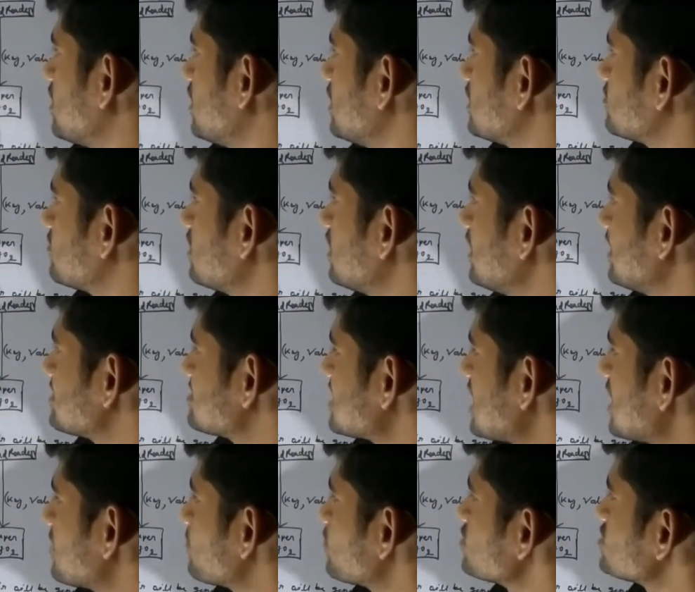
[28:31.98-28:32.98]
It will
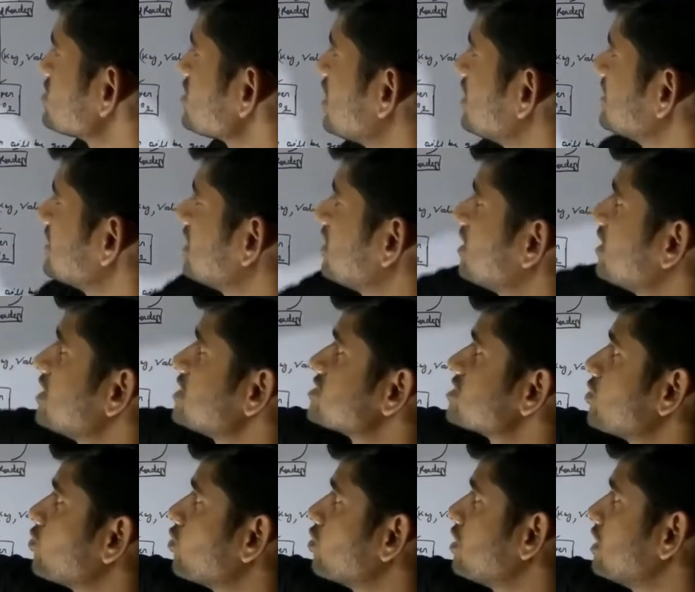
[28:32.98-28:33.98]
start process until unless
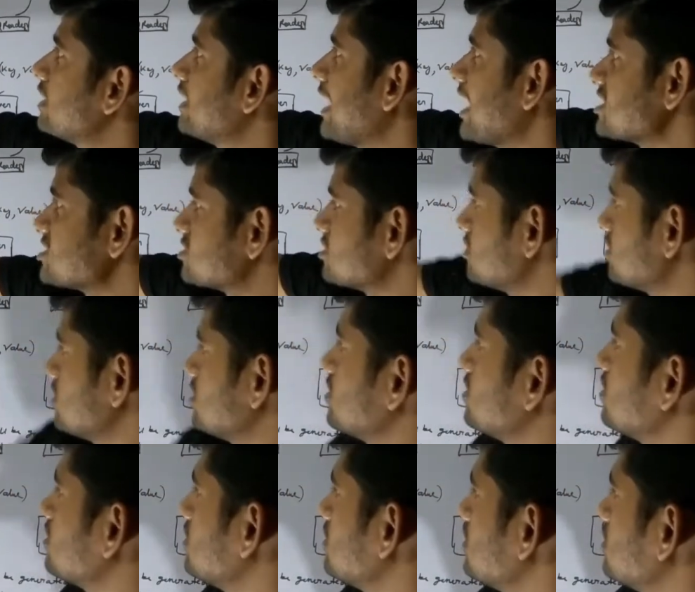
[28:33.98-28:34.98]
the whole has
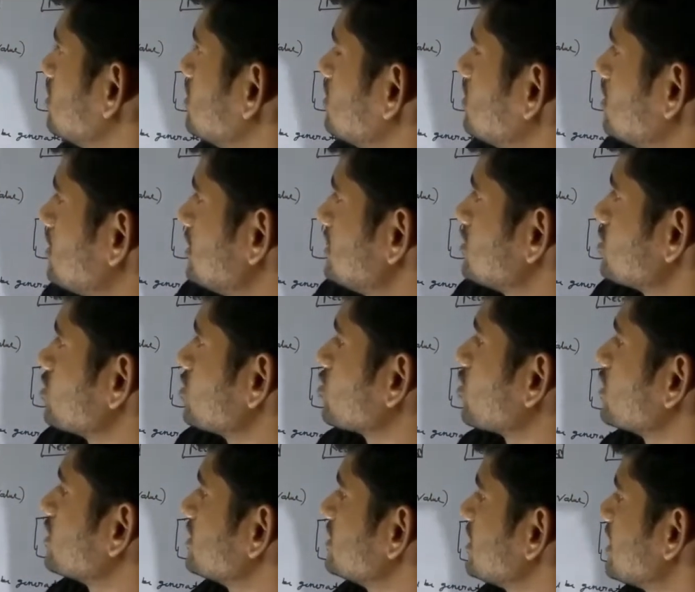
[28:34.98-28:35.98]

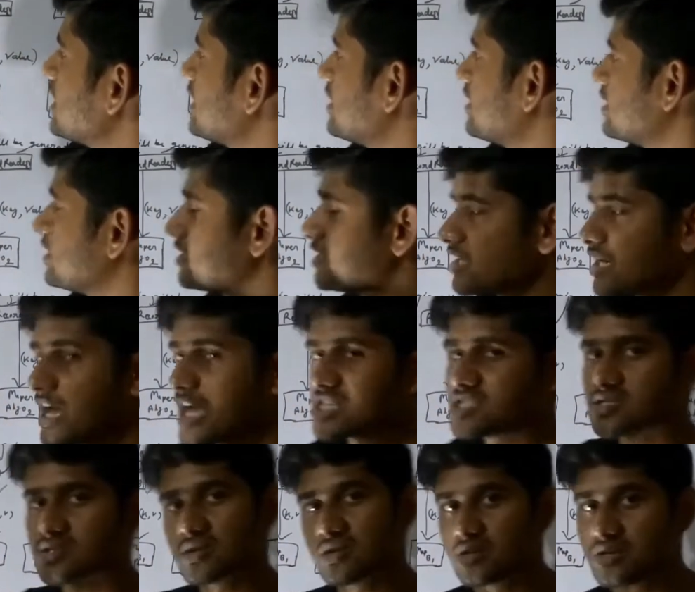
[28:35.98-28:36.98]
record reader
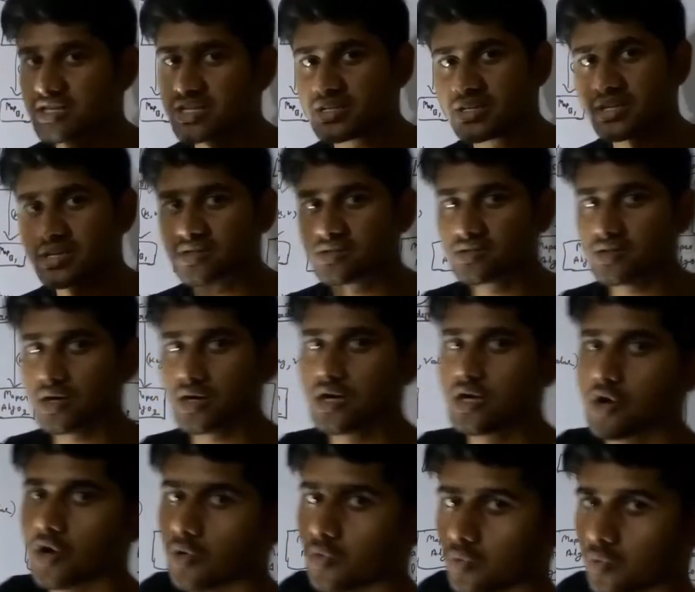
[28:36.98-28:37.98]
has read the
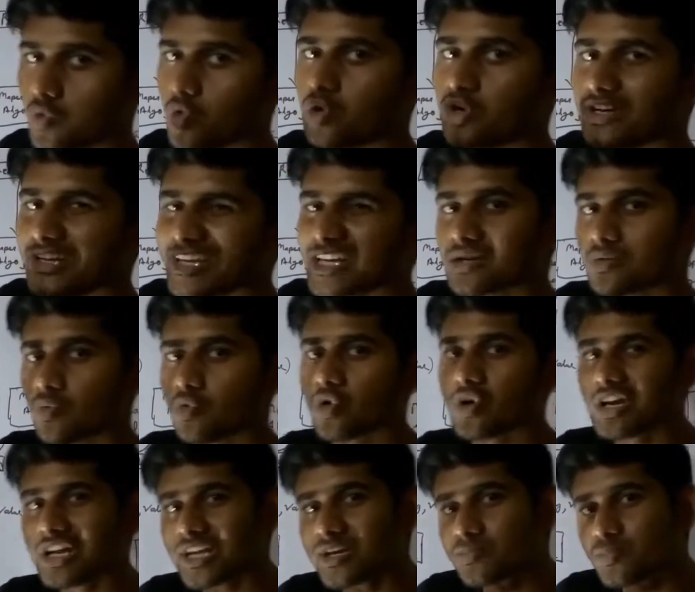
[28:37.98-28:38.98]

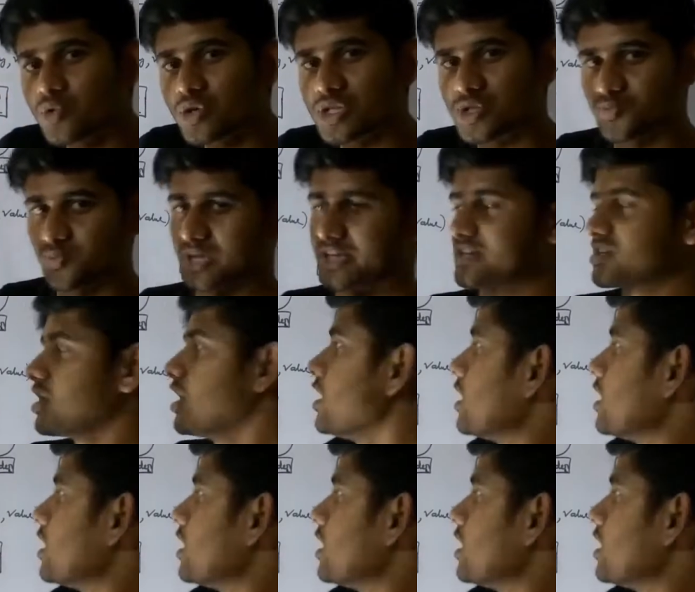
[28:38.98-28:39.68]
whole input split.